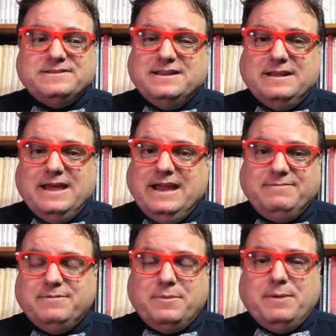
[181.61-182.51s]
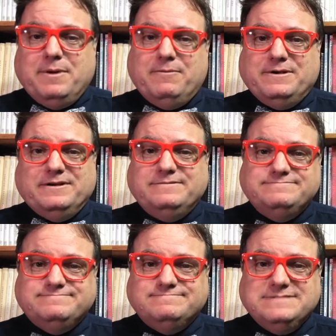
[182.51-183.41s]
in LA upon my return.
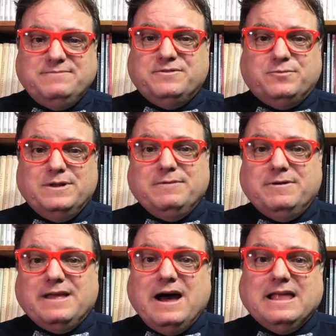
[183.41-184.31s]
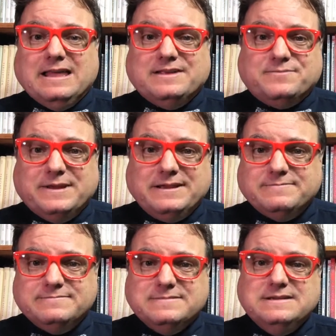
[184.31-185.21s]
It was really, really hot last week.
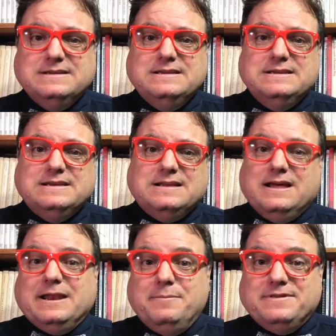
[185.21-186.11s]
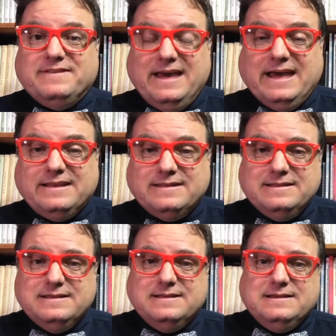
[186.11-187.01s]
Glad I missed that.
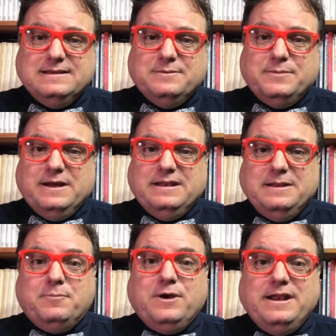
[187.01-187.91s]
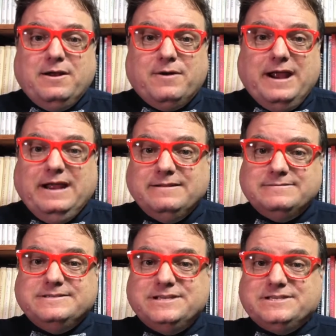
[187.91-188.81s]
But in Marina Del Rey,
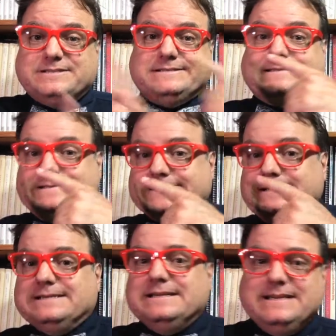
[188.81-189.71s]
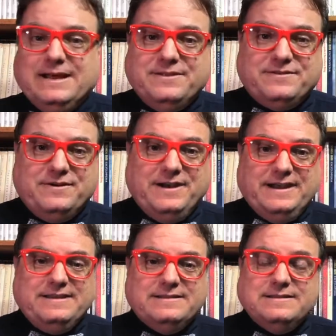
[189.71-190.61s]
just down the
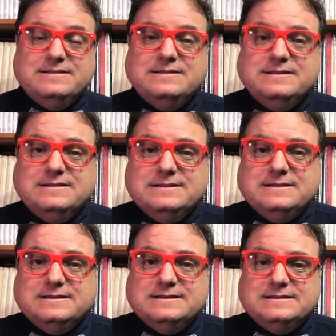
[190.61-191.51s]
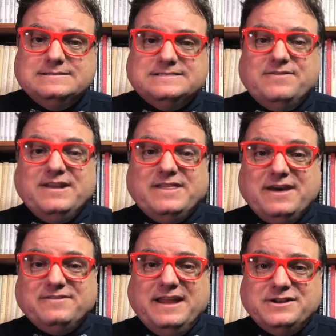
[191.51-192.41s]
street,
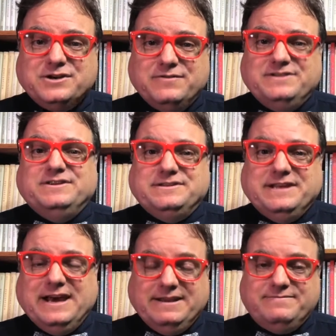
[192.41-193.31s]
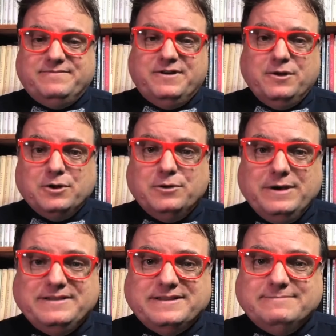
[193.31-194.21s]
70,000 anchovies just died for no good
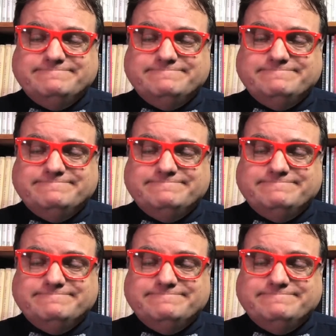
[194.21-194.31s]
reason.